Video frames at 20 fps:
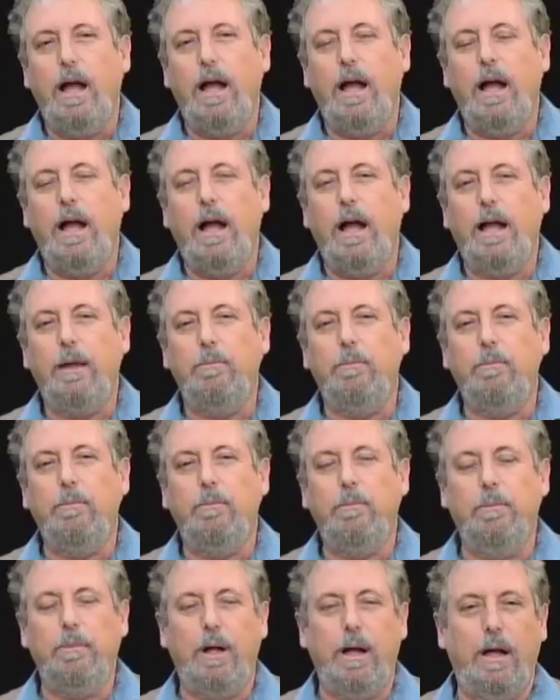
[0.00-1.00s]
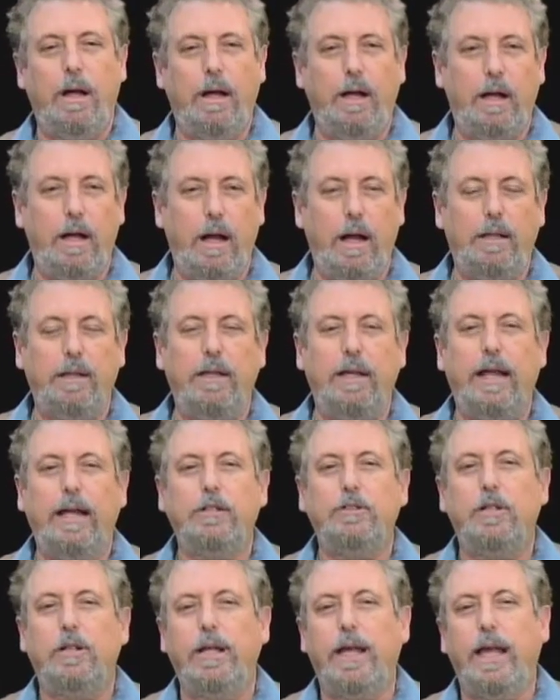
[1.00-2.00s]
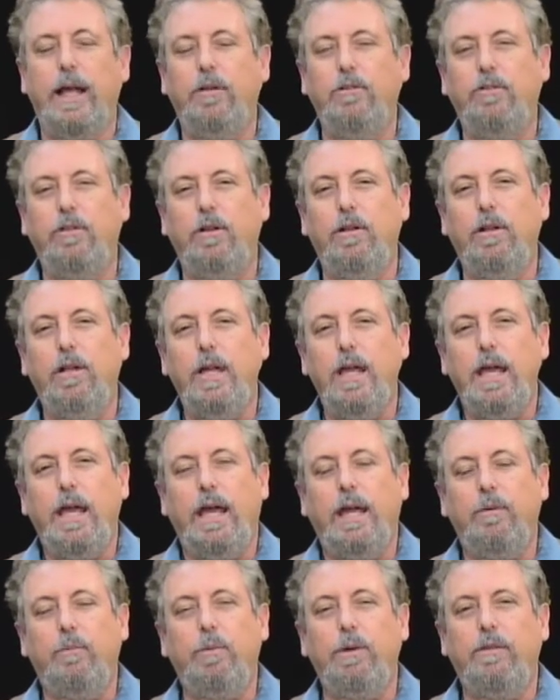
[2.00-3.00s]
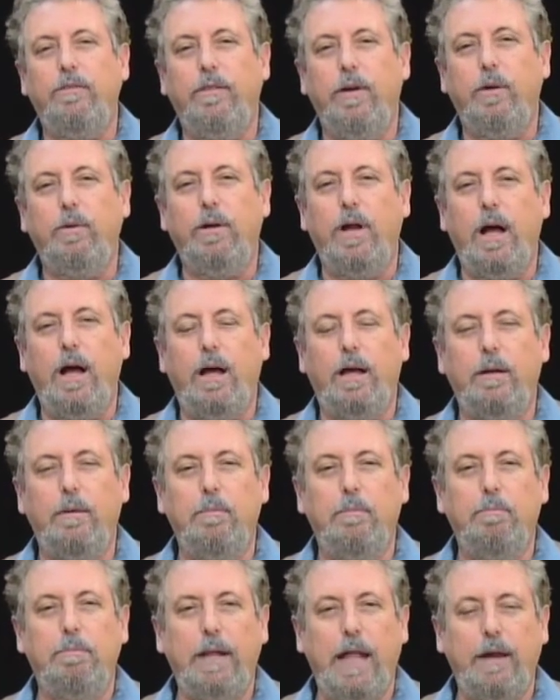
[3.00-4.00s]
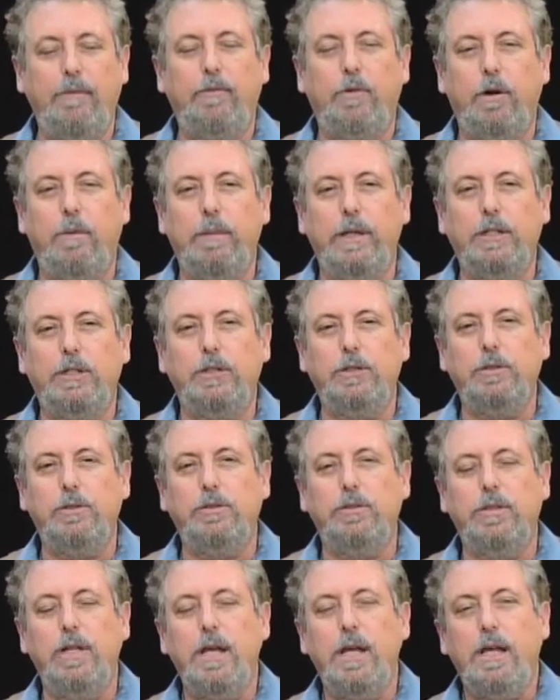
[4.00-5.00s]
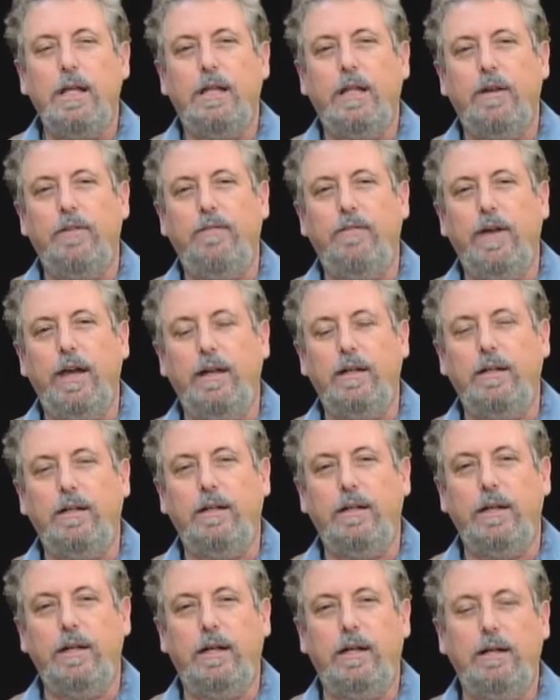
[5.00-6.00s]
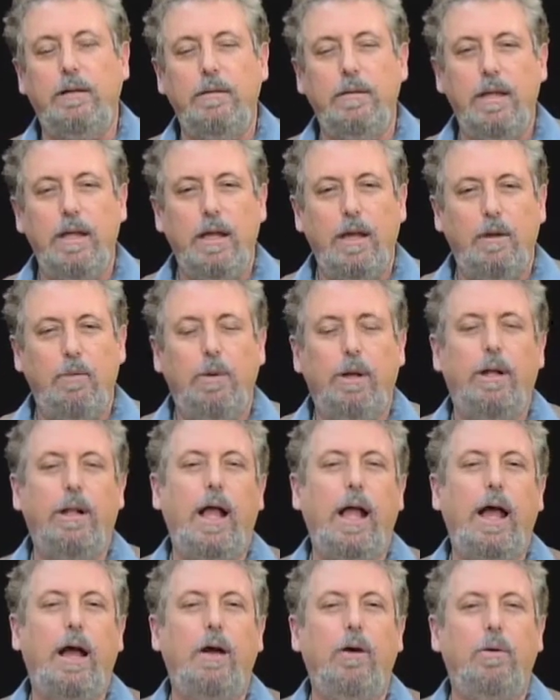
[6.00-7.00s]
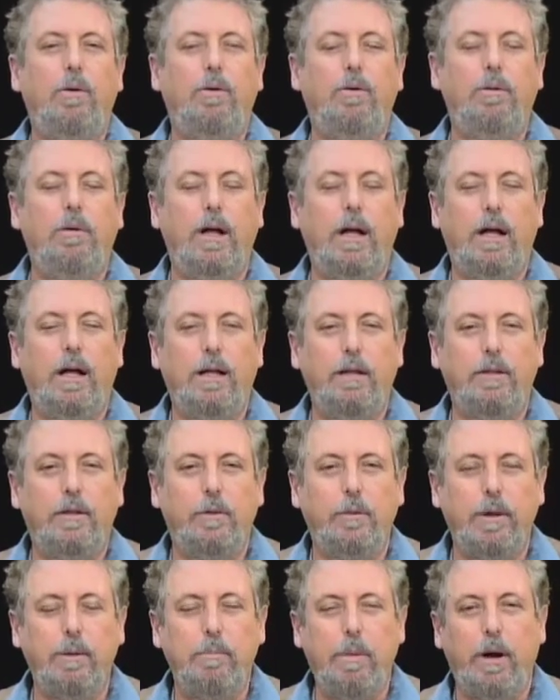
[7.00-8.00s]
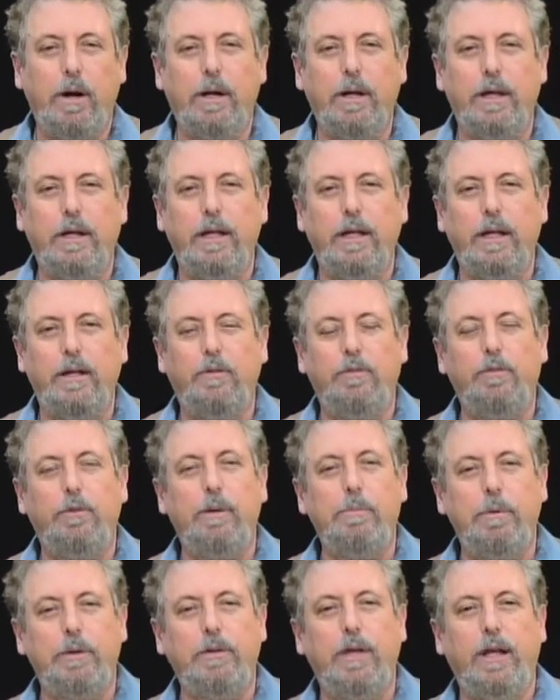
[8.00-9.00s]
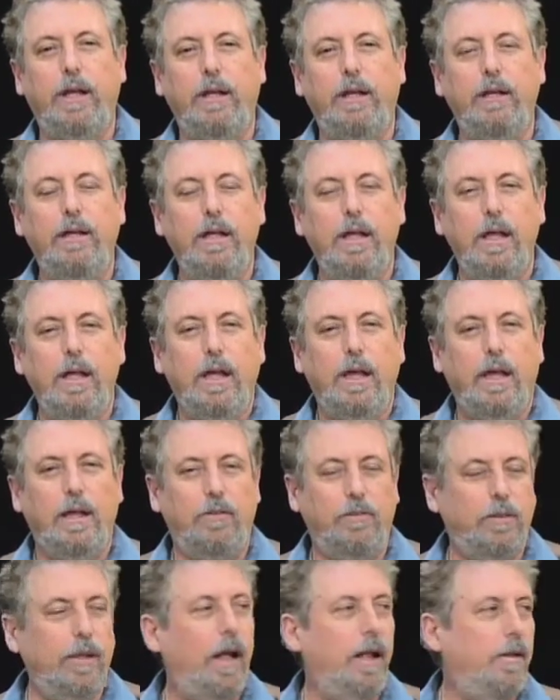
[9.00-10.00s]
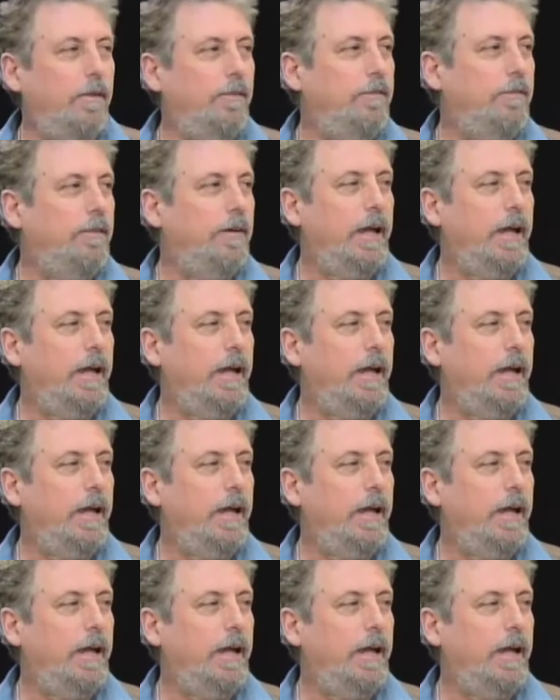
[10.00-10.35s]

uh, I'm uh, on the National Council, and we vote on platform issues that affect, uh, well, how uh, the Green Party is representing itself